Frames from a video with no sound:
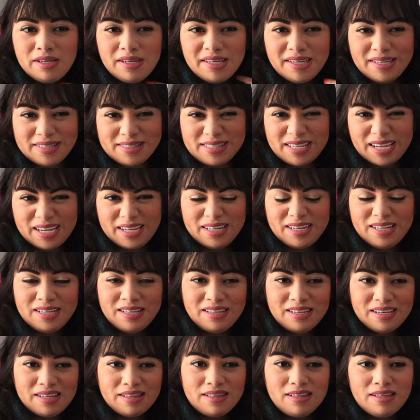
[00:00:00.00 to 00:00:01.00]

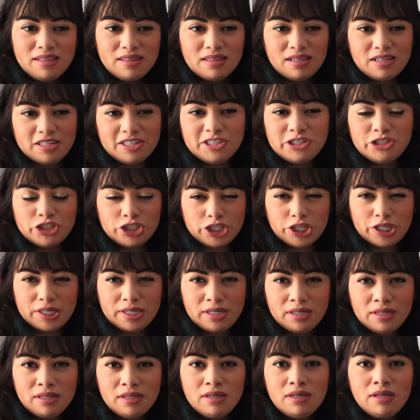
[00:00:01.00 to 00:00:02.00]
anxiety, I think, than it
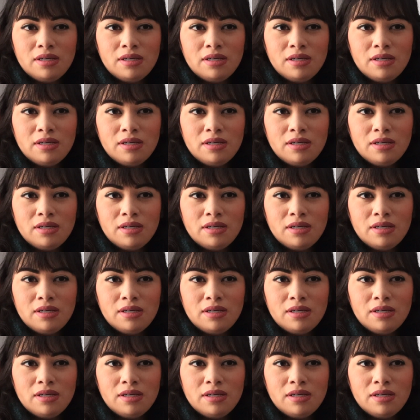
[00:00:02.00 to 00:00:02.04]
should.